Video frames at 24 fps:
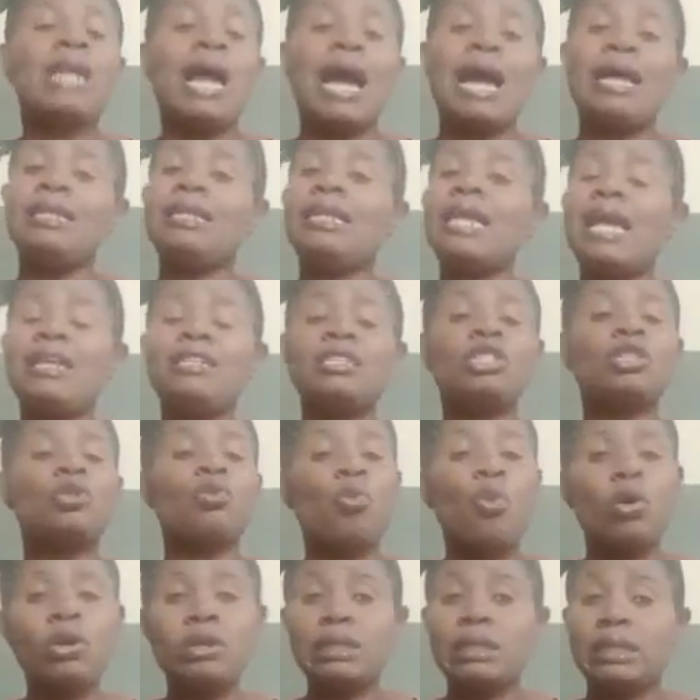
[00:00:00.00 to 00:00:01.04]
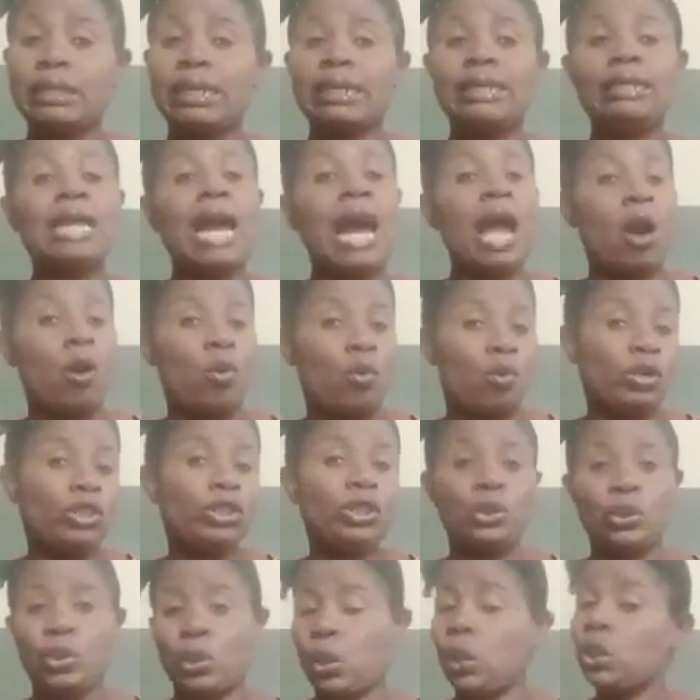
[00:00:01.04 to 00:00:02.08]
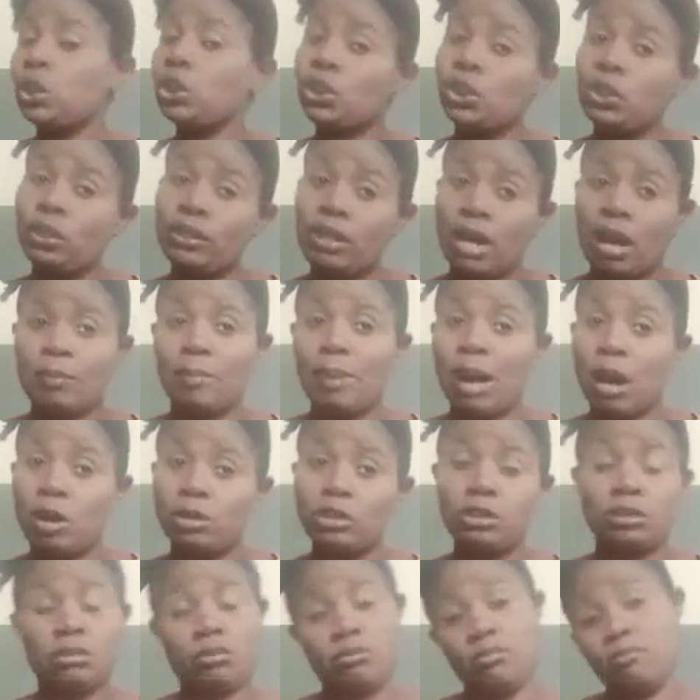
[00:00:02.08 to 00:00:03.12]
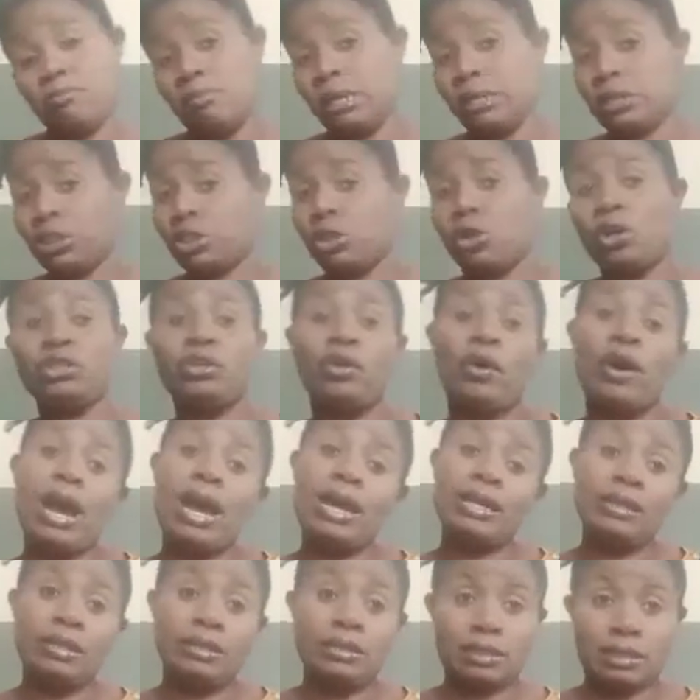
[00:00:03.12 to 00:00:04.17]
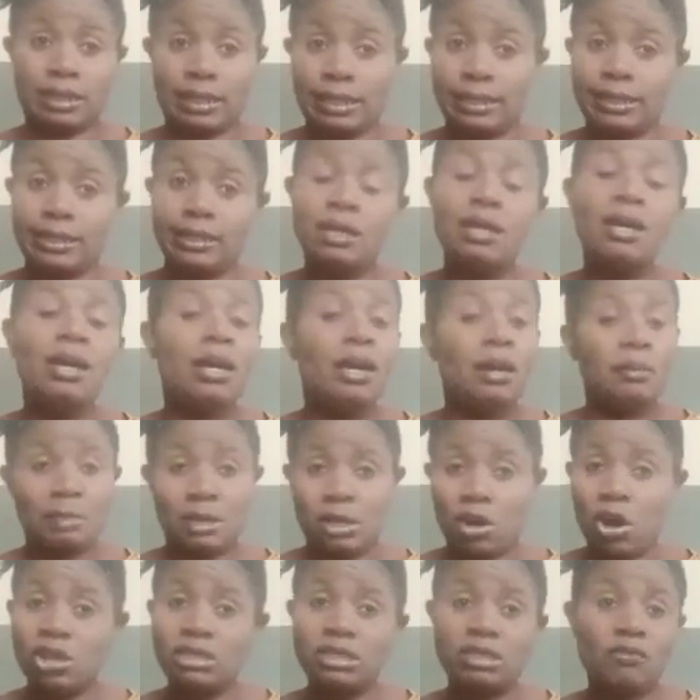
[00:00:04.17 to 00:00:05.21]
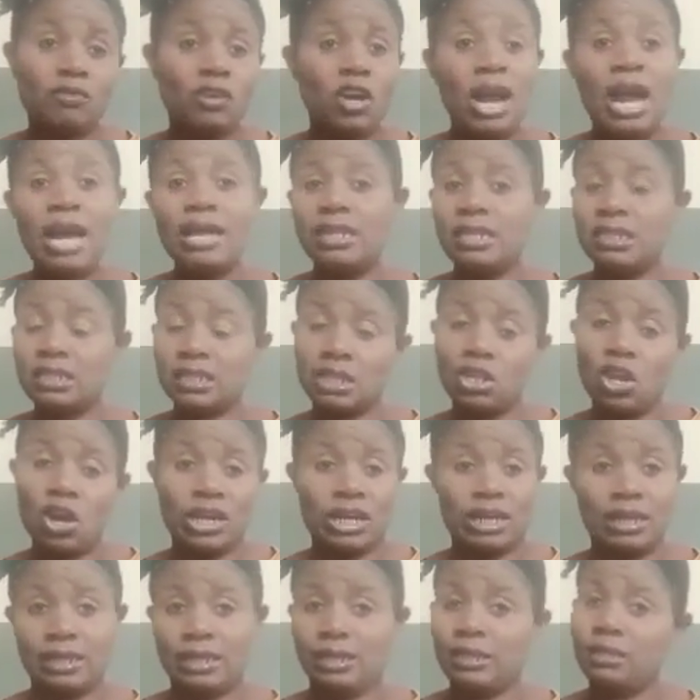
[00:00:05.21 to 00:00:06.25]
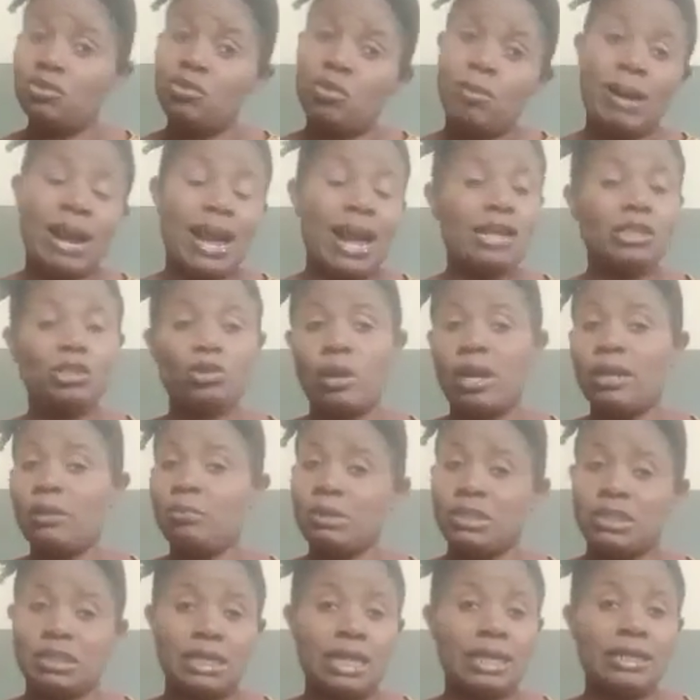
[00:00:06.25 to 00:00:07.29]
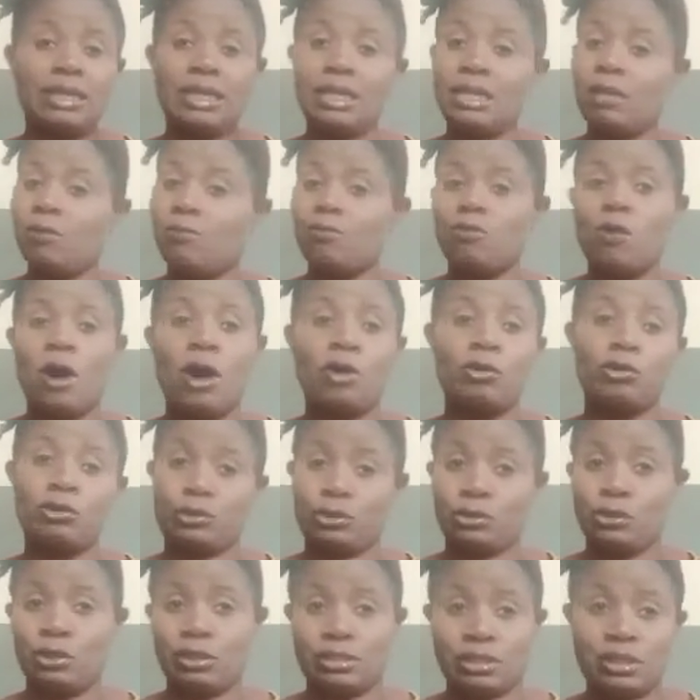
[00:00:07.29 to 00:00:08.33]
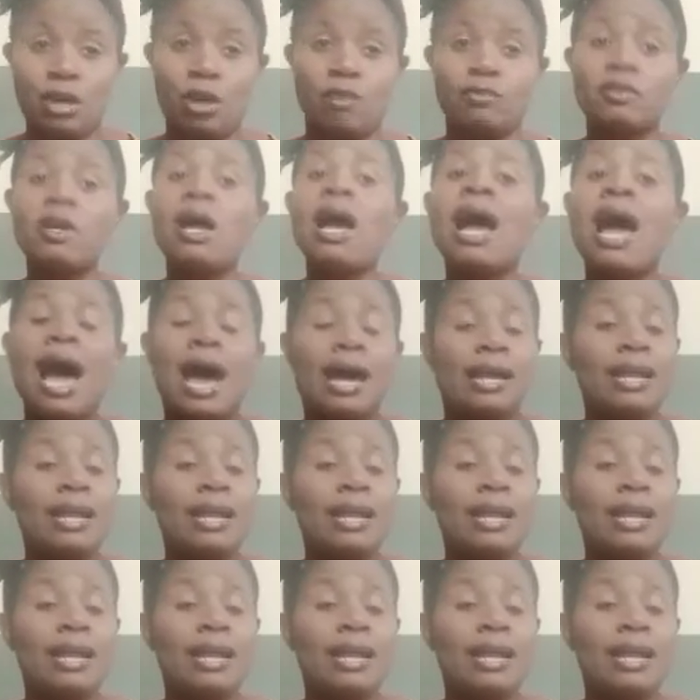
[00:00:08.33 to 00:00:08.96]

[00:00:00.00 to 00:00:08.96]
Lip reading: And there is one thing I wish to caution about: make sure your hand is clean, because if your hand is not clean, you might actually be sending evil arrow to yourself.